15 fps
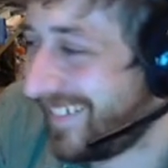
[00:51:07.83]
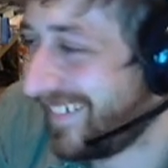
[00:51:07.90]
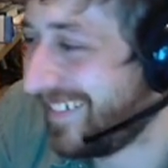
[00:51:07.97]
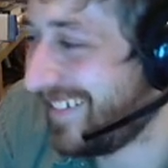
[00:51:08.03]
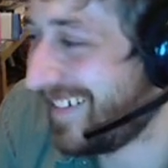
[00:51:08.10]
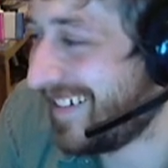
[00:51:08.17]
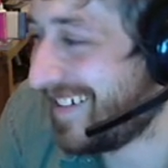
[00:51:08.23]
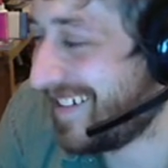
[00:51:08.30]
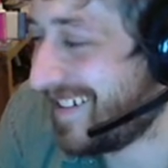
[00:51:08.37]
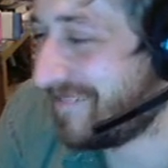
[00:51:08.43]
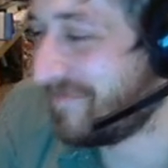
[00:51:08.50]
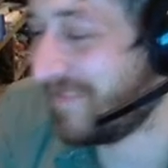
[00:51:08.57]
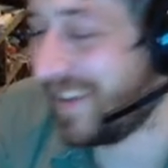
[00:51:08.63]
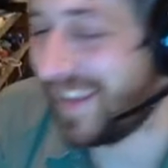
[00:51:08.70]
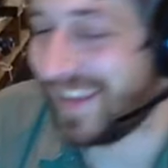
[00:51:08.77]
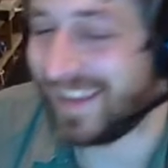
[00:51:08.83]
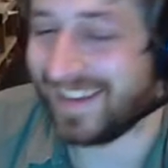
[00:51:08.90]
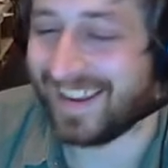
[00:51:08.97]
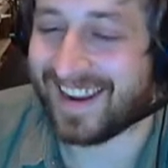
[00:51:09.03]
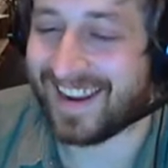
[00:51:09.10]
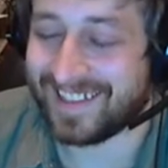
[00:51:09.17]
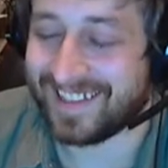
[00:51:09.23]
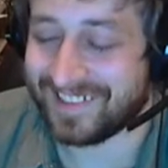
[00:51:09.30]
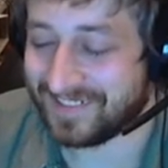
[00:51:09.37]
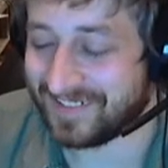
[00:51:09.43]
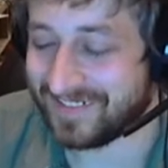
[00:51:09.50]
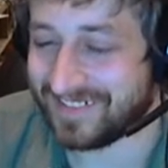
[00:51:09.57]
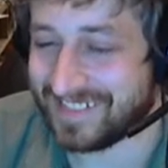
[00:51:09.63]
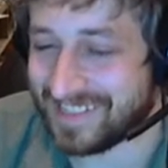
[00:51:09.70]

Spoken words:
Oh man, Alu,